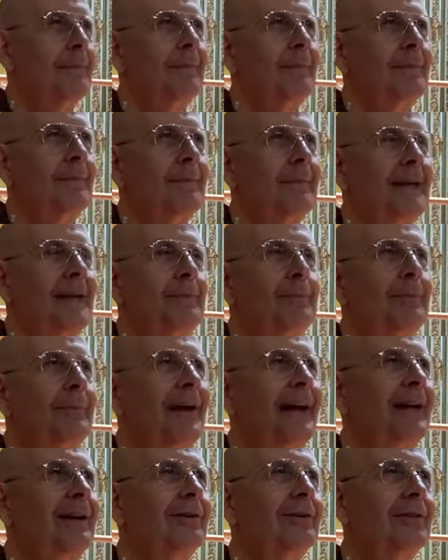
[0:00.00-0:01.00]

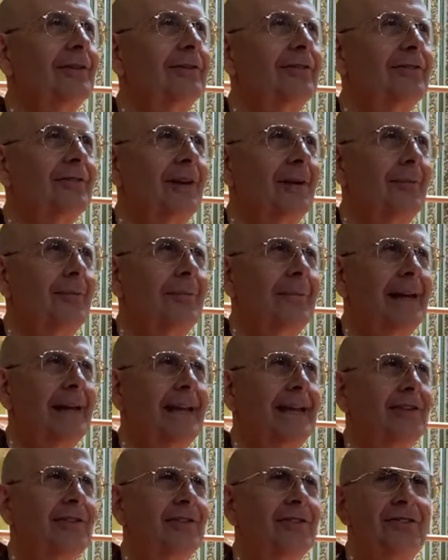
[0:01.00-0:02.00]
impaled some
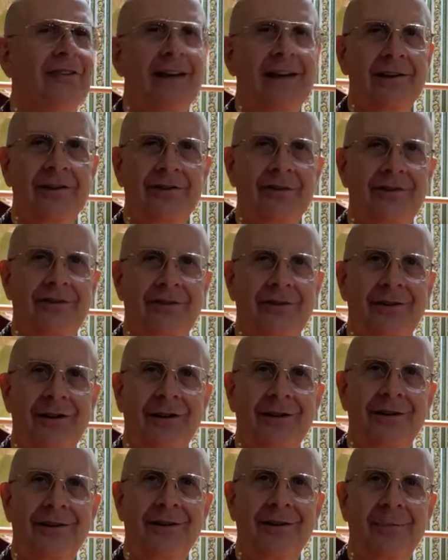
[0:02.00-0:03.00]
insects
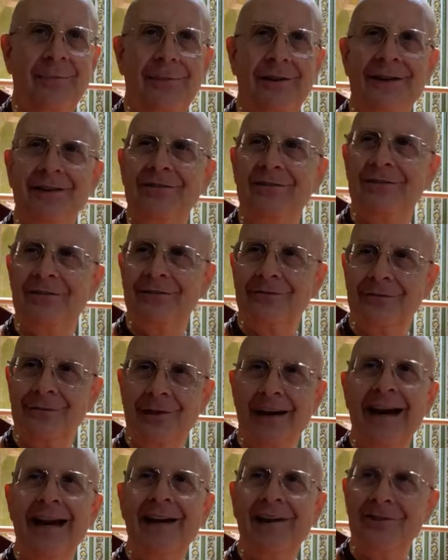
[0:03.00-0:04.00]
on a piece of
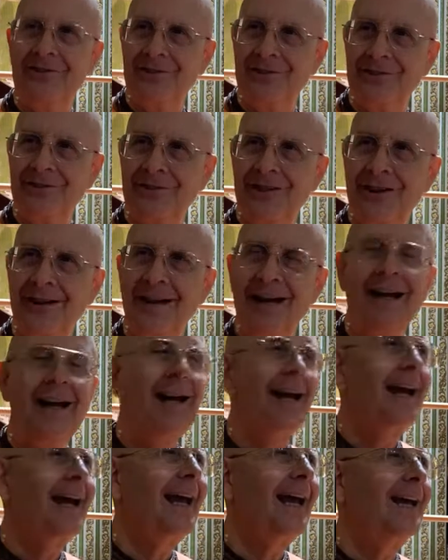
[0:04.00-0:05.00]
grass.
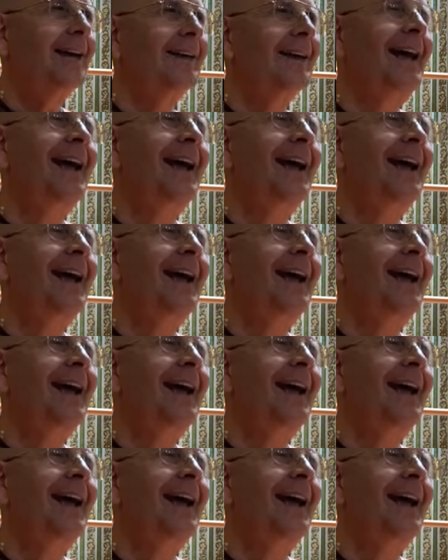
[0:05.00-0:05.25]
And